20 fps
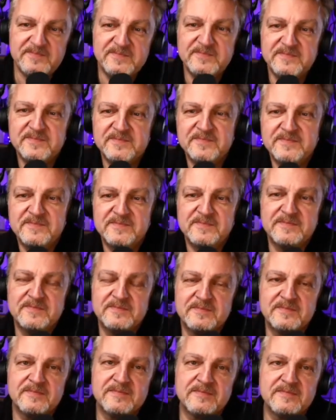
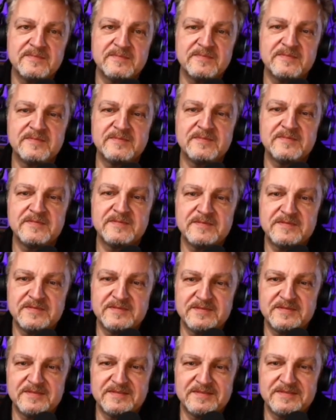
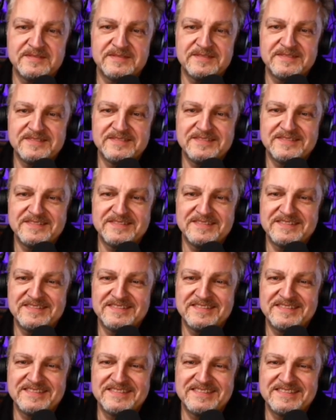
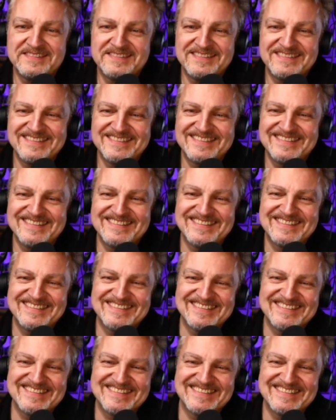
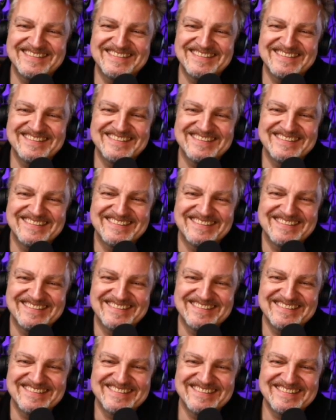
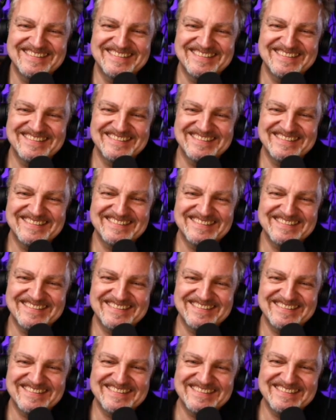
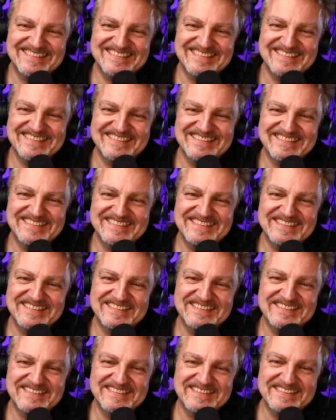
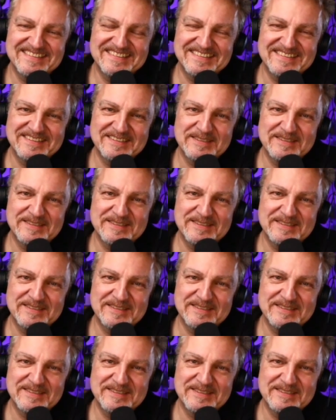(silent)